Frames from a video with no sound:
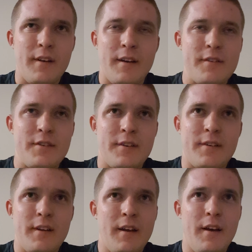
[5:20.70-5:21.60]
it's just
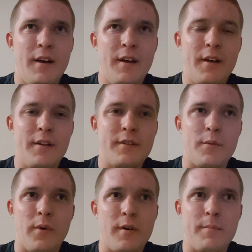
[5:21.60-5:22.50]
the
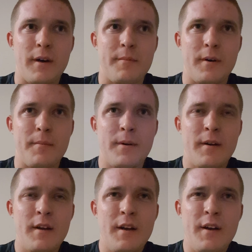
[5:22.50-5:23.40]
water pipe up
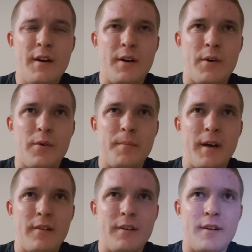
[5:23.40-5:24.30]
Cold
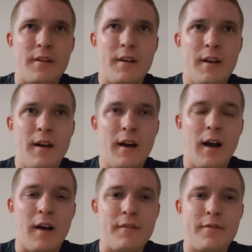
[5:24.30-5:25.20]
Mountain.
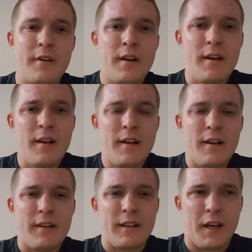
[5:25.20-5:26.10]
I've
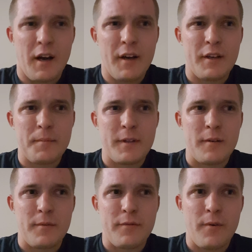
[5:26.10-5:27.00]
gotten up there
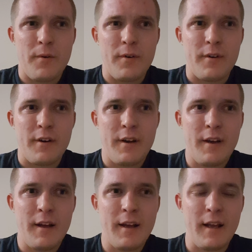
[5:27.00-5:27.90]
before,
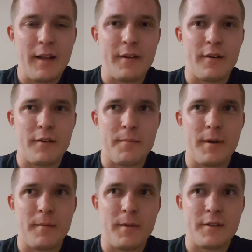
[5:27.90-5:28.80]
and there had been
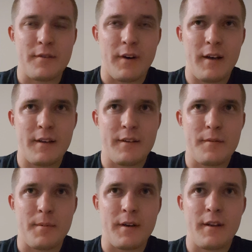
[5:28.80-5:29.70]
a bunch of ice,
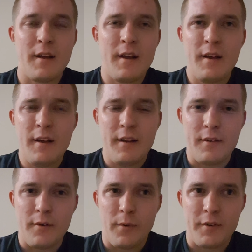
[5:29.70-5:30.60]
but
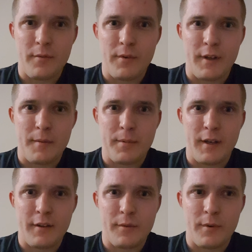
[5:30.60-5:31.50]
there wasn't really a
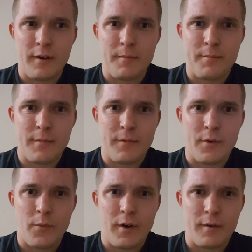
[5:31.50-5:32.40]
place where the
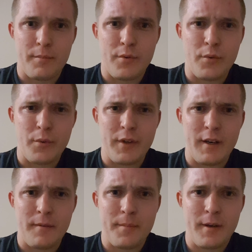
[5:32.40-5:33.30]
water pooled up,